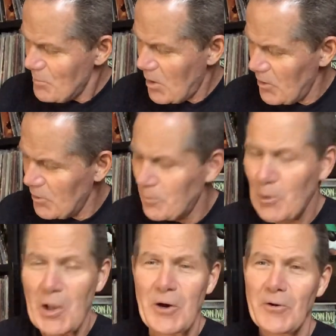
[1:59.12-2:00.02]
other
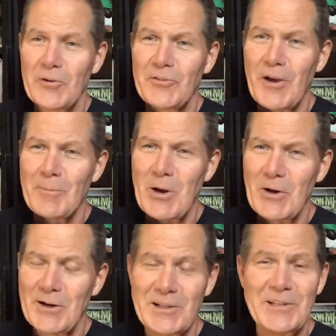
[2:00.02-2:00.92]
players. So I'm not
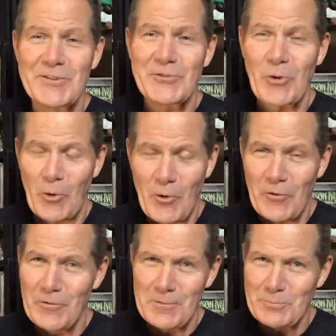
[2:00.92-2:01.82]
going to list all
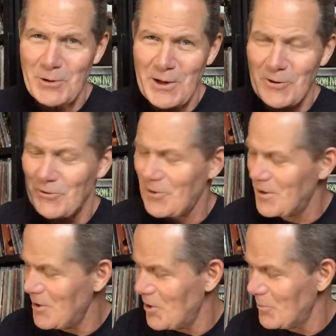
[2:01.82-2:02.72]
of the players on here